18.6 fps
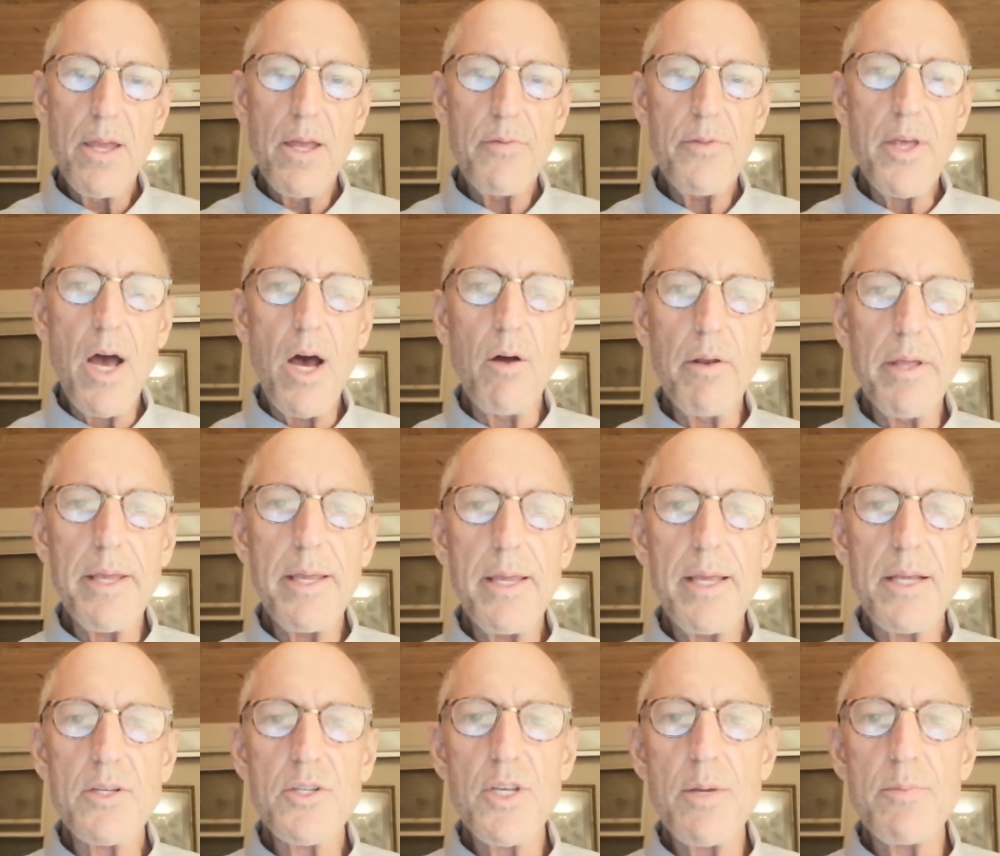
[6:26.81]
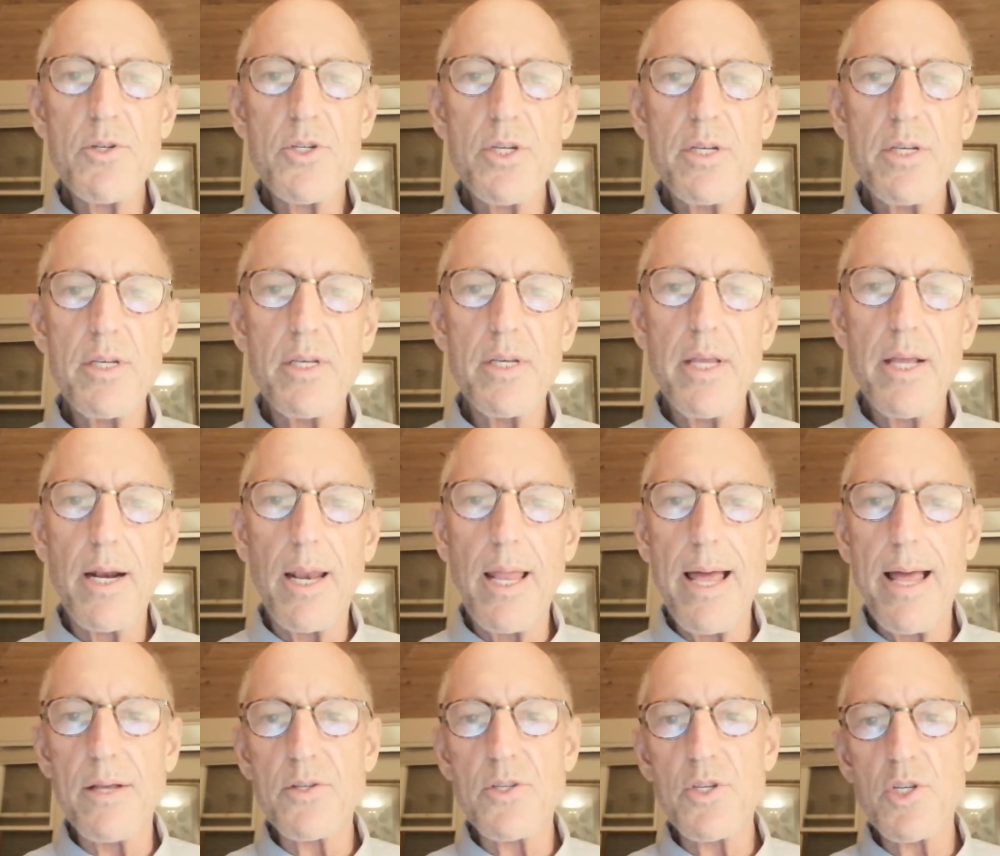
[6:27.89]
The only exemption it
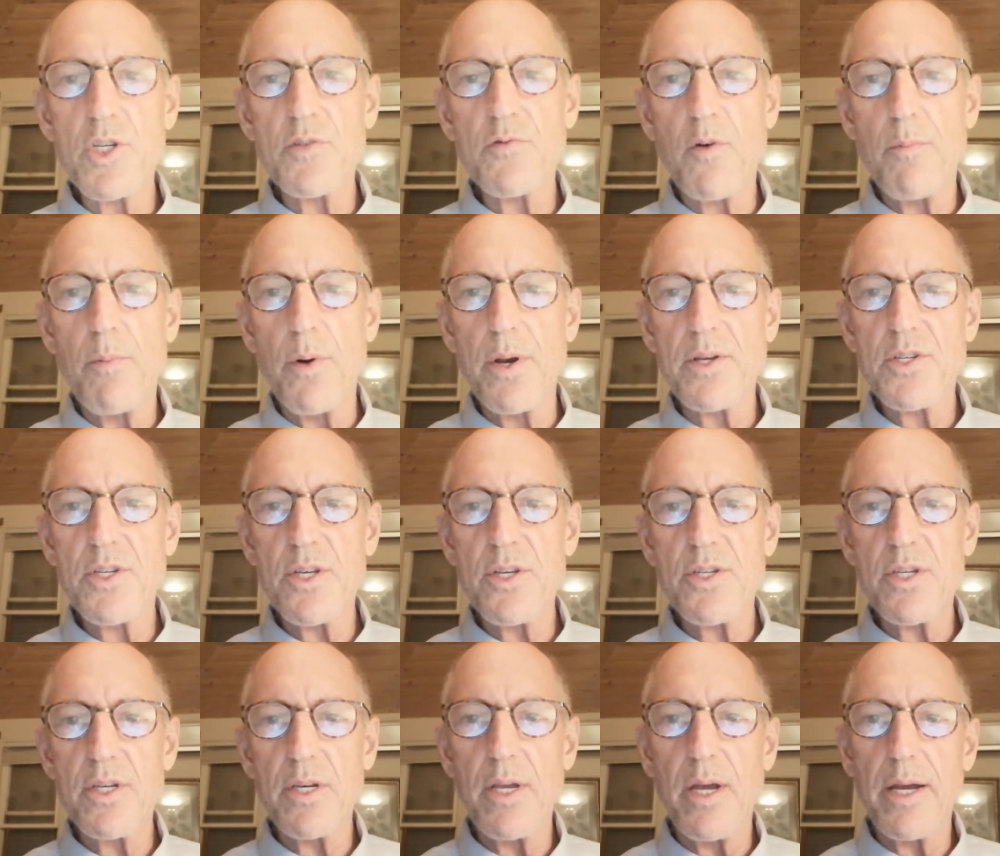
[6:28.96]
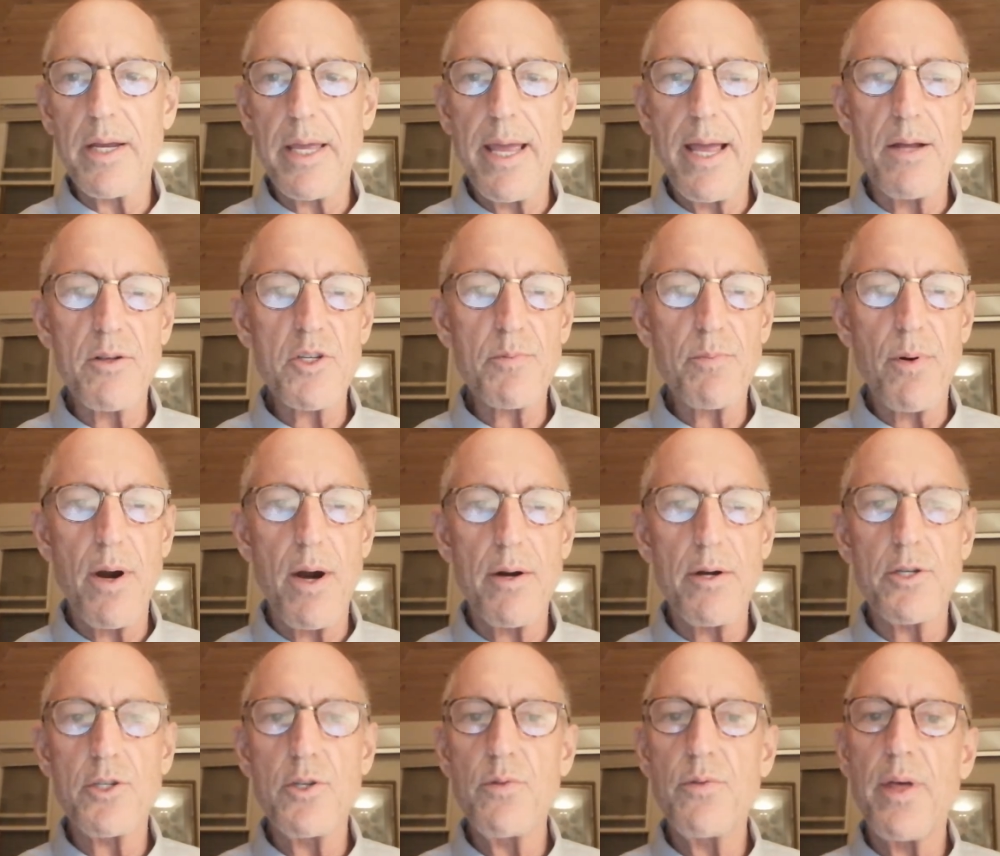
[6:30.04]
allows is for pre-existing accounts prior
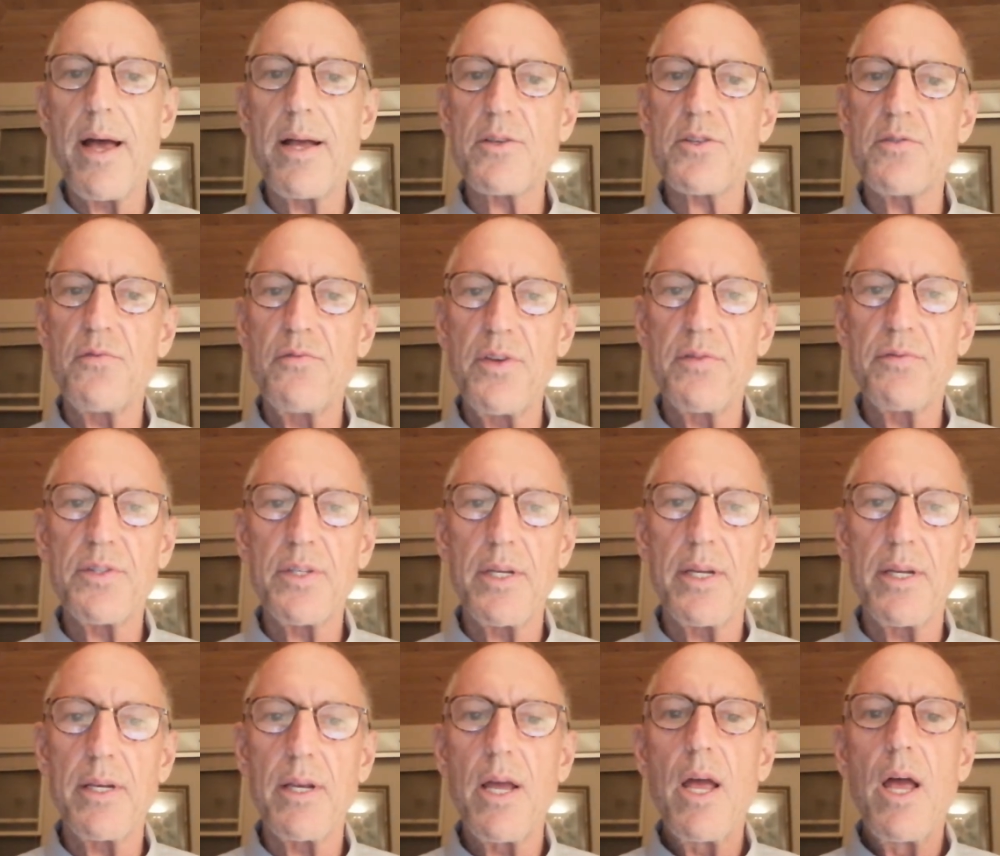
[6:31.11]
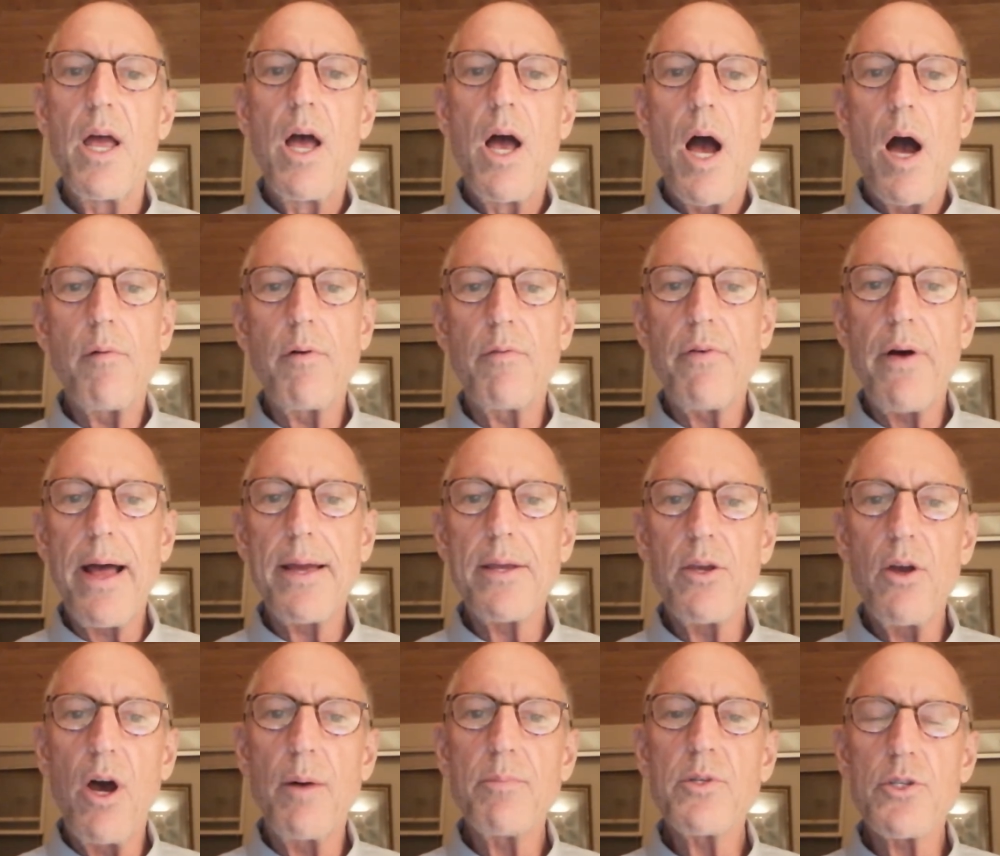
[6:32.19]
to 2015 of a value
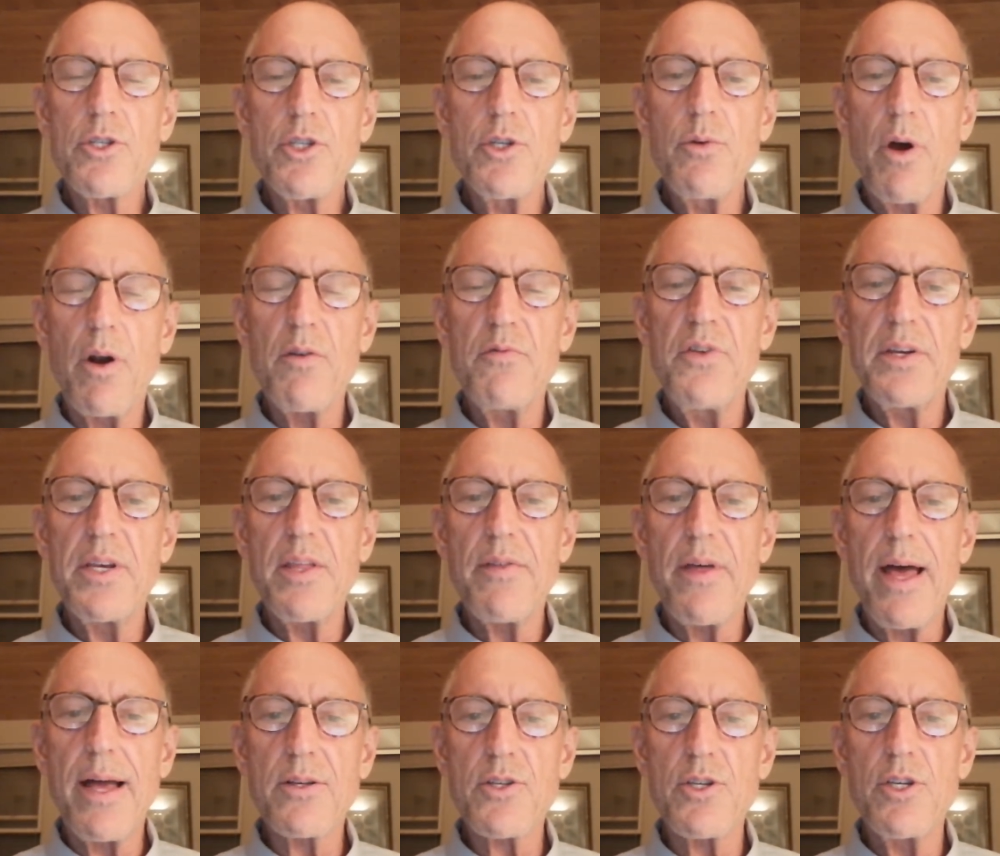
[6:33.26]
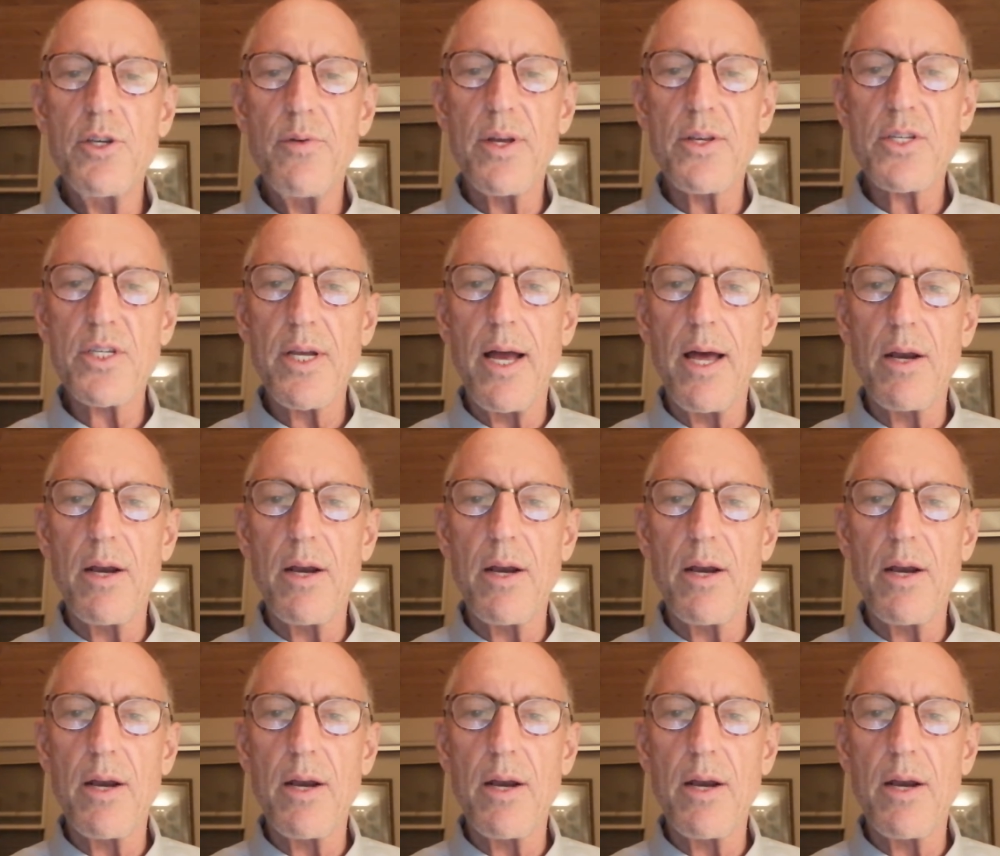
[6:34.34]
up to $250,000 US.